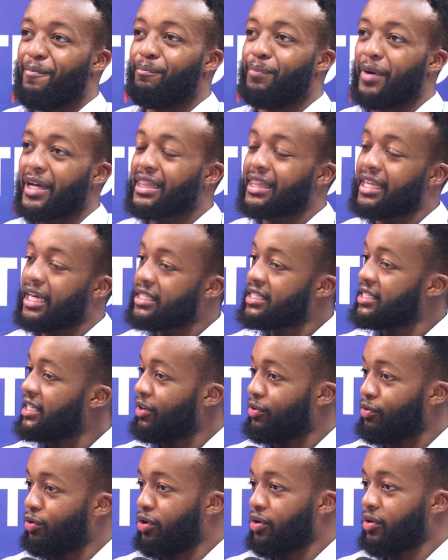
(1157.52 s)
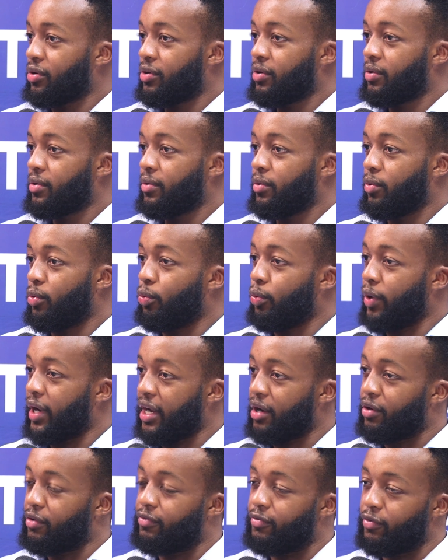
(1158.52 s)
But that's the wrong
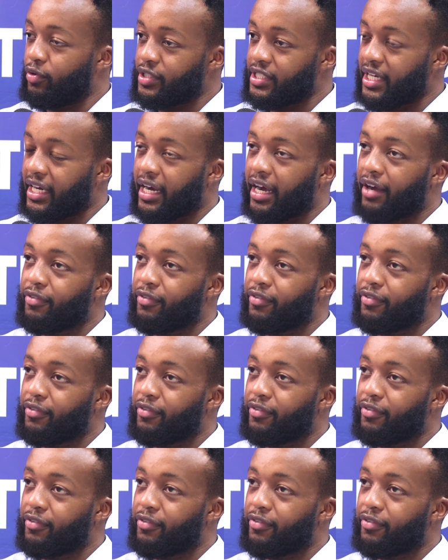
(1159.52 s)
way of voting.